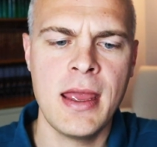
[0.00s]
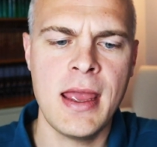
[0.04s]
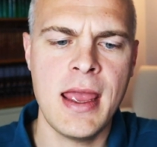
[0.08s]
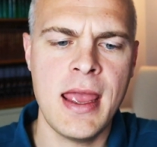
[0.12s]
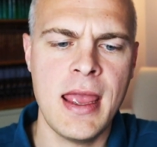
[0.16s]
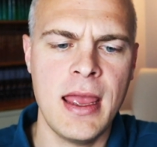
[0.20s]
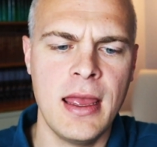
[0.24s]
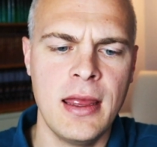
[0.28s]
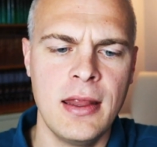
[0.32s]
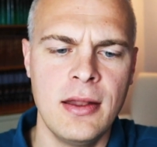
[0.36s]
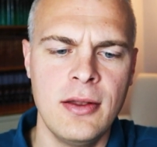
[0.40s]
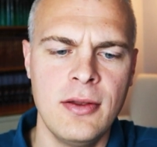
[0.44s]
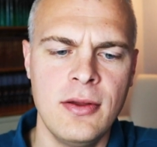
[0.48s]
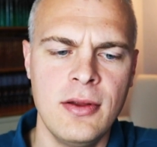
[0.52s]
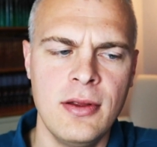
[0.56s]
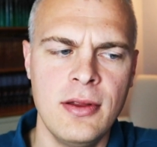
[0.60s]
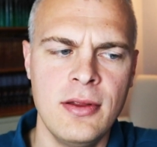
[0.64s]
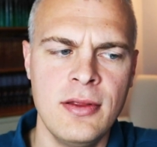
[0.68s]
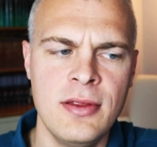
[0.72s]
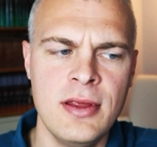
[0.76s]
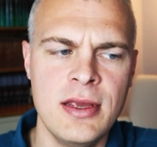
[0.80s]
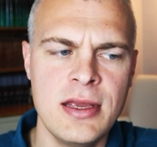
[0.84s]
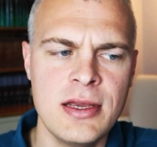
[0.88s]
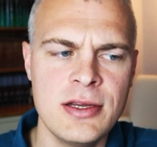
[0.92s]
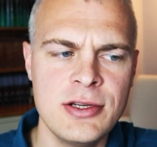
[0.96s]
And
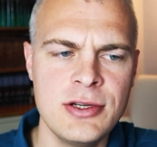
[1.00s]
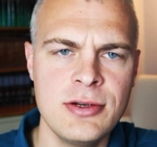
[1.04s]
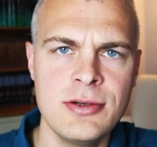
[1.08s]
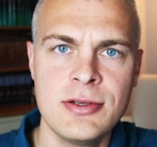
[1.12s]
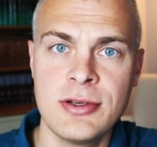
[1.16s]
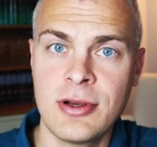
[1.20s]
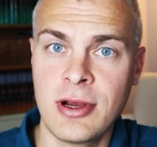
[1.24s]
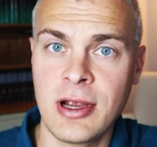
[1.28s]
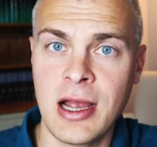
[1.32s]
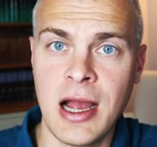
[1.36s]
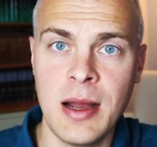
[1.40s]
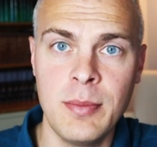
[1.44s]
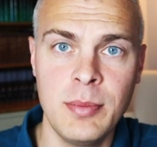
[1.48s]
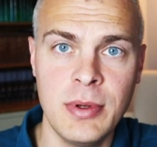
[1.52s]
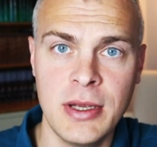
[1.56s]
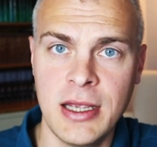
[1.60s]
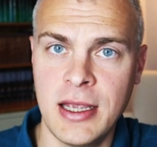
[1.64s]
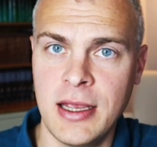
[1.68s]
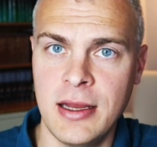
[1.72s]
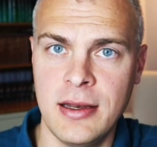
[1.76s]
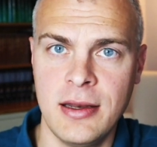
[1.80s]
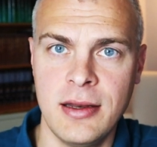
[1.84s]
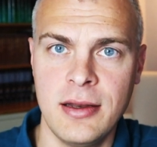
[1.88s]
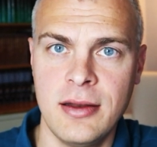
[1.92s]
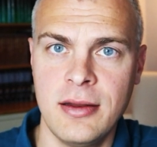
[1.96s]
the issues are
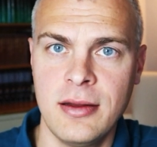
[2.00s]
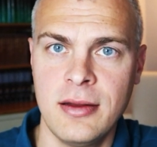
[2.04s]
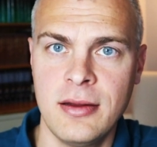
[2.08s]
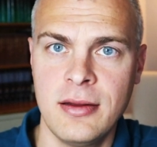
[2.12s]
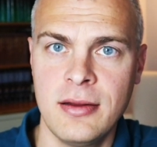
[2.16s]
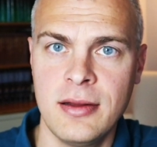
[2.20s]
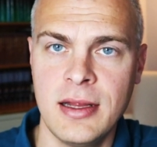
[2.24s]
complicated.